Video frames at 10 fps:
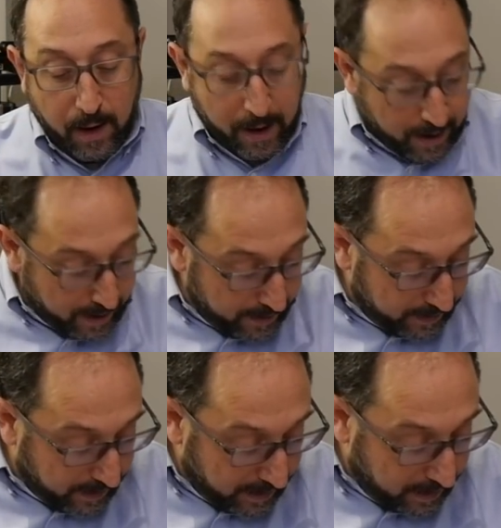
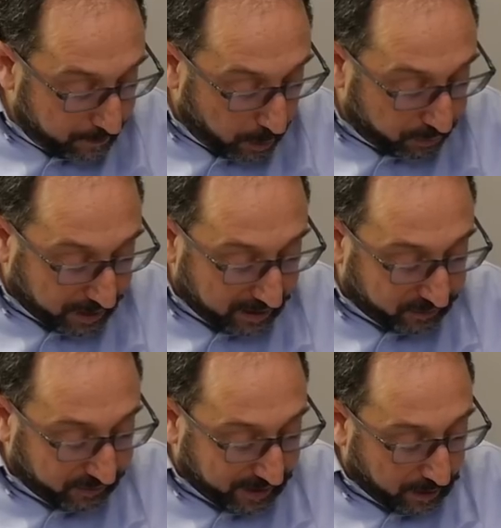And in both
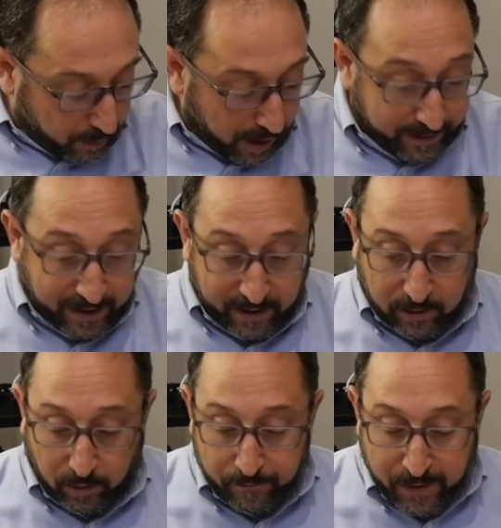cases, they were
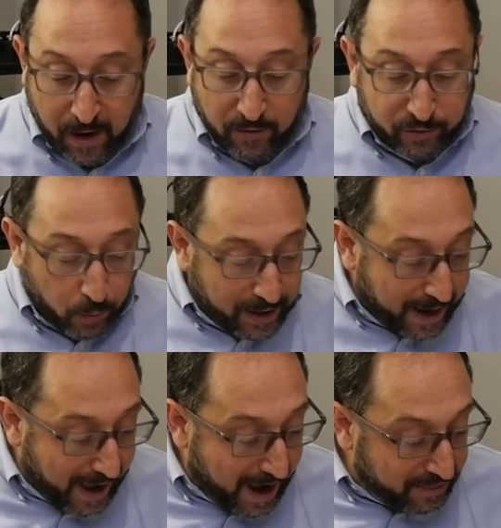identical. So when
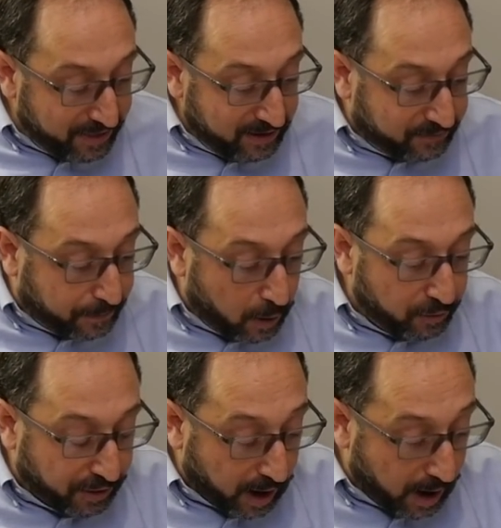I add these
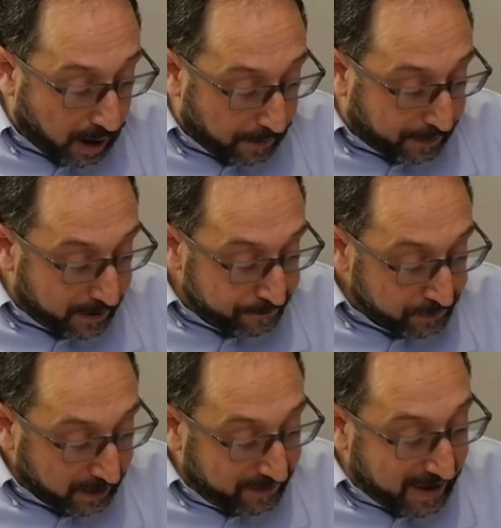both up,
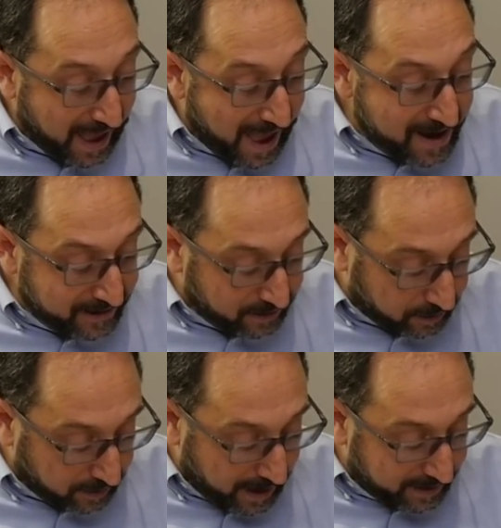the
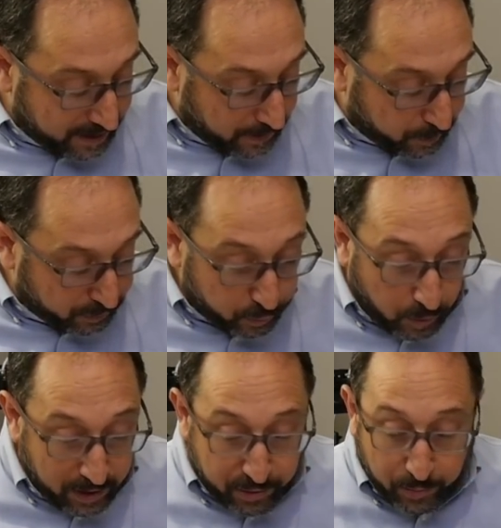ender ended up with
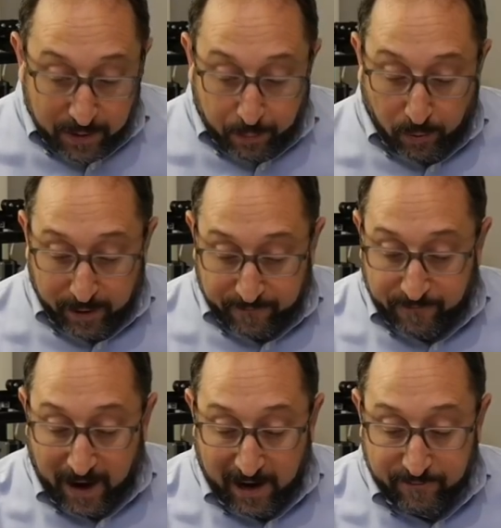
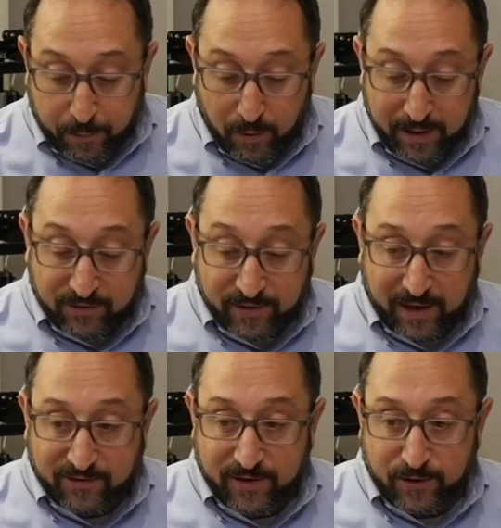23.5 points.
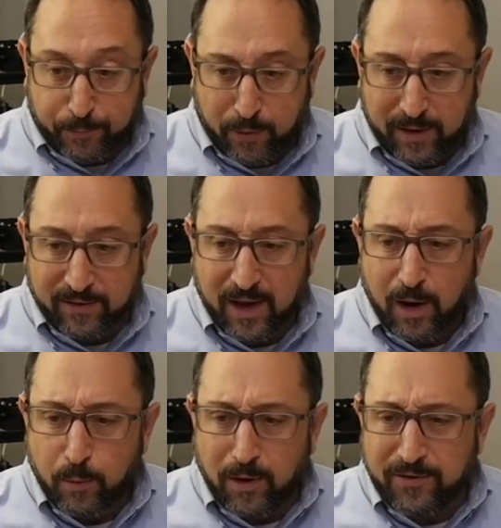That's this print.
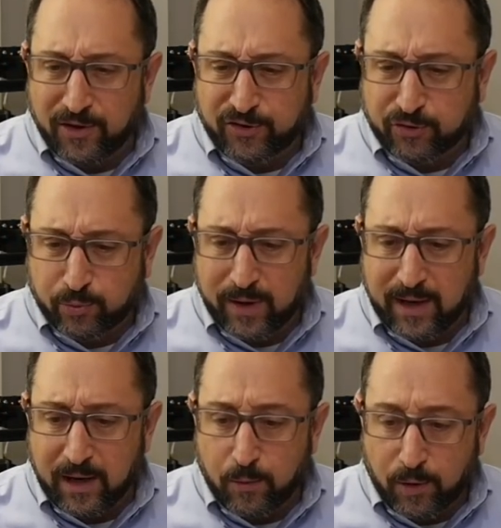Really, the
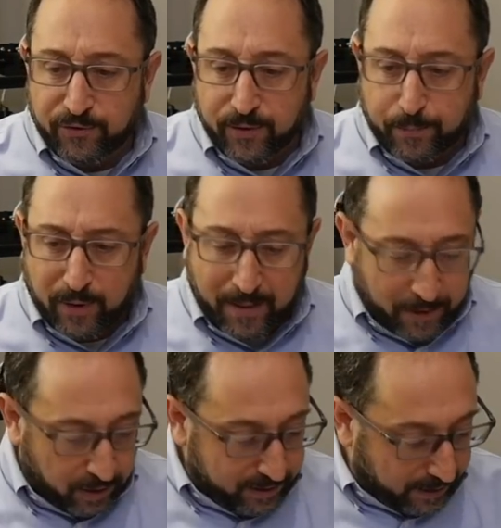stringing was the
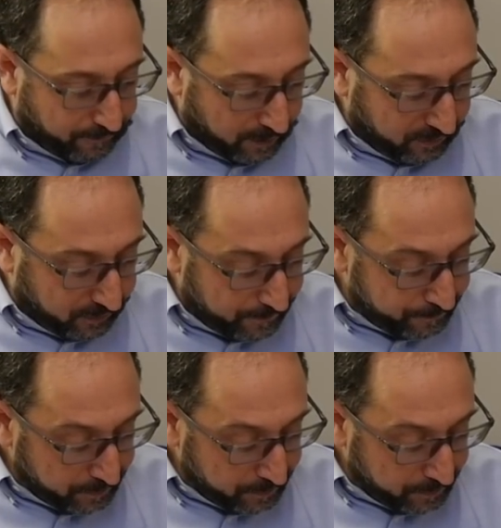primary difference.